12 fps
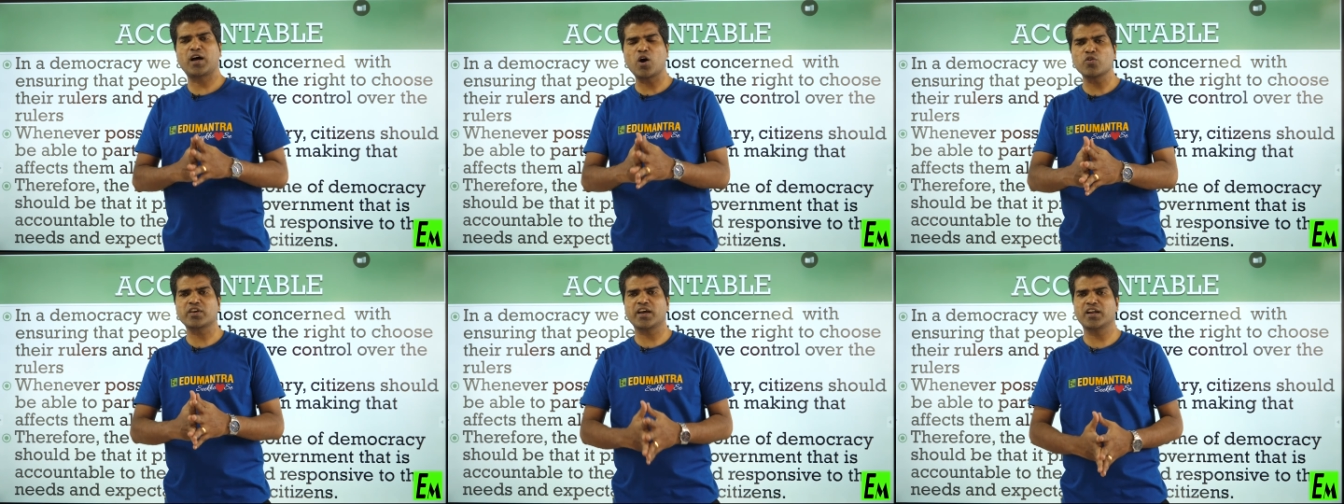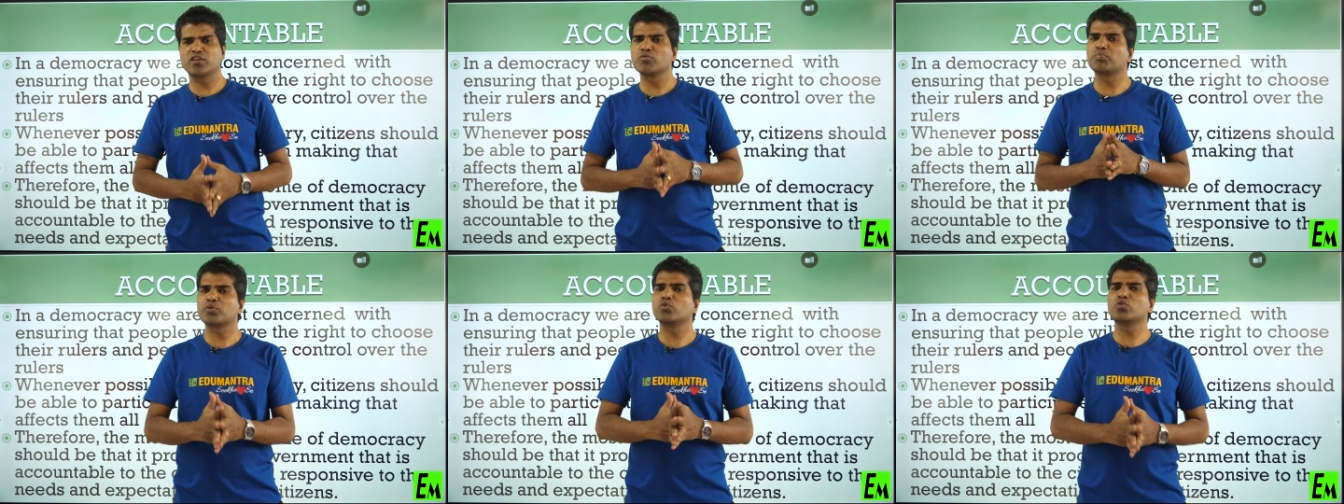How can you
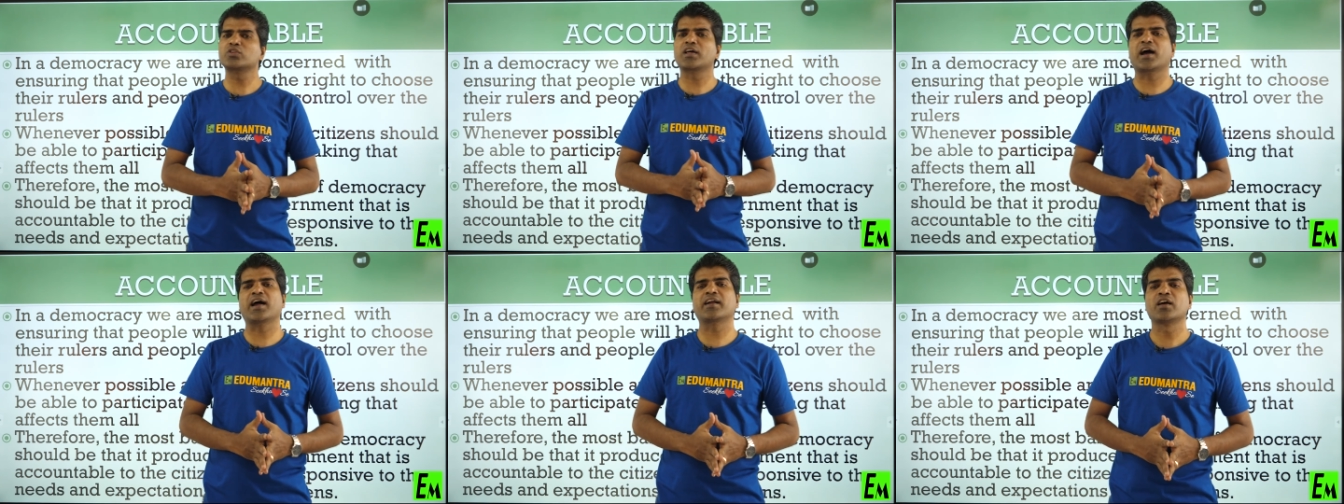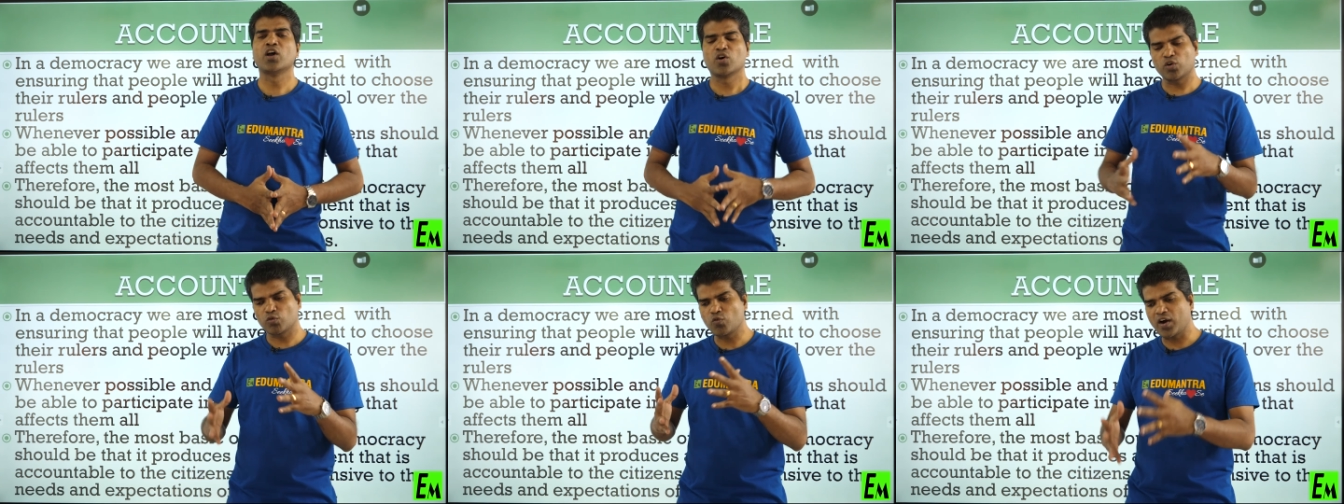prove that,
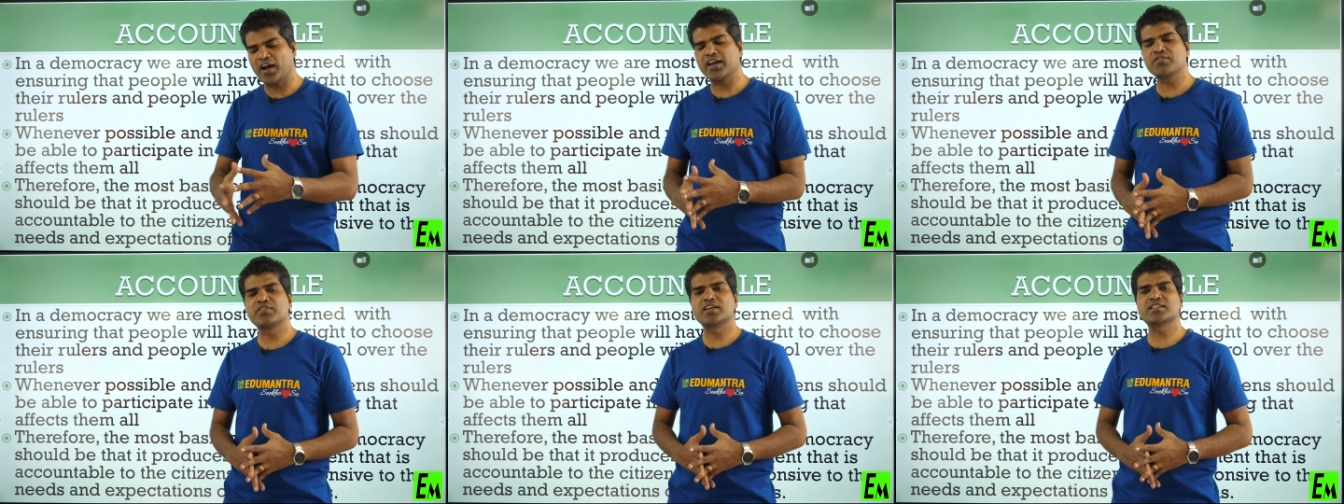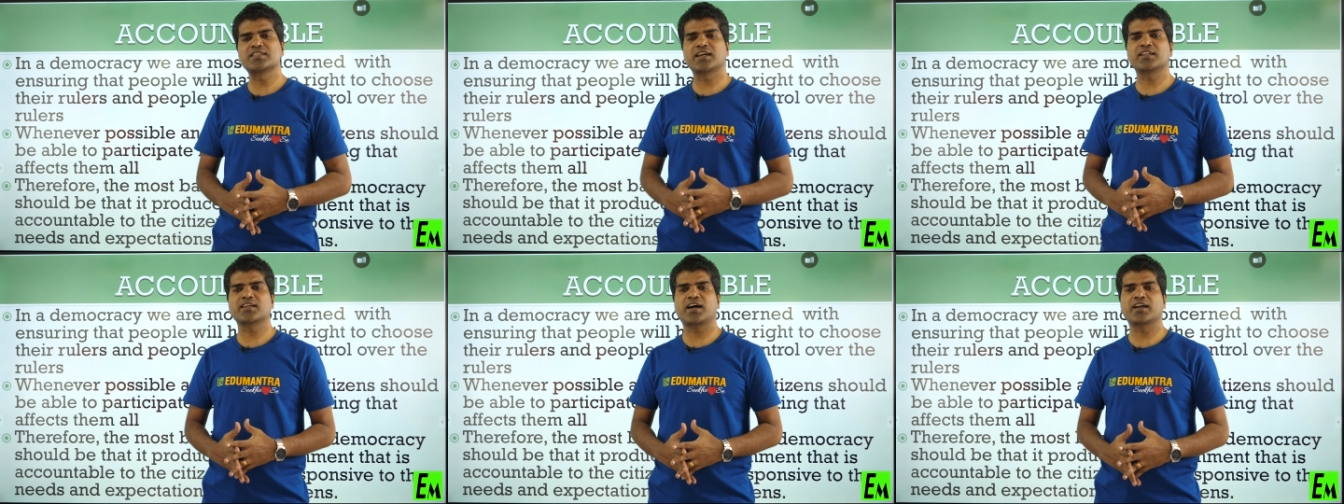or why we
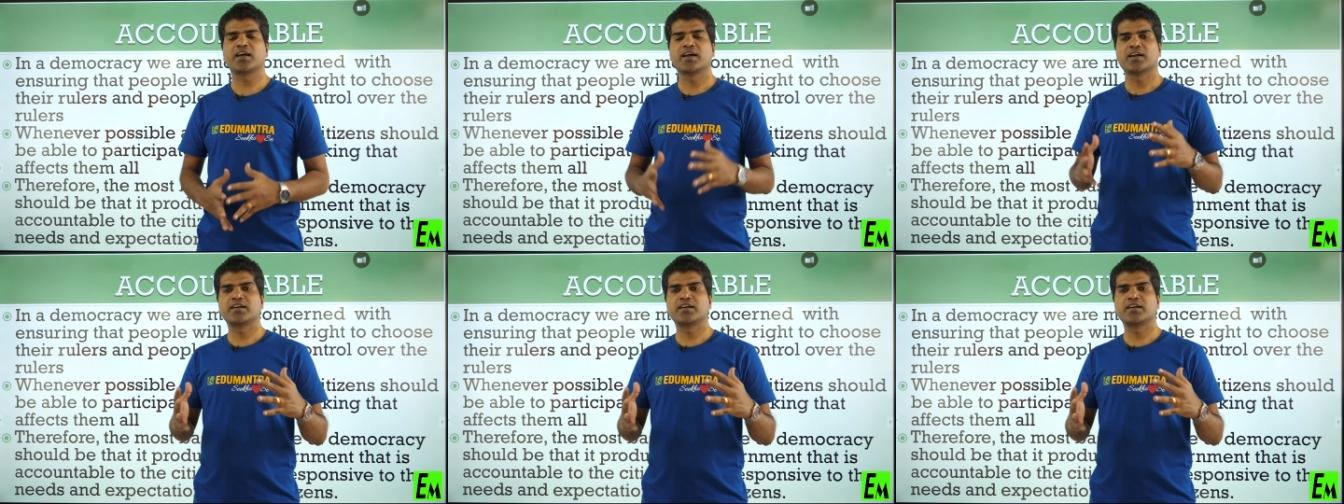say that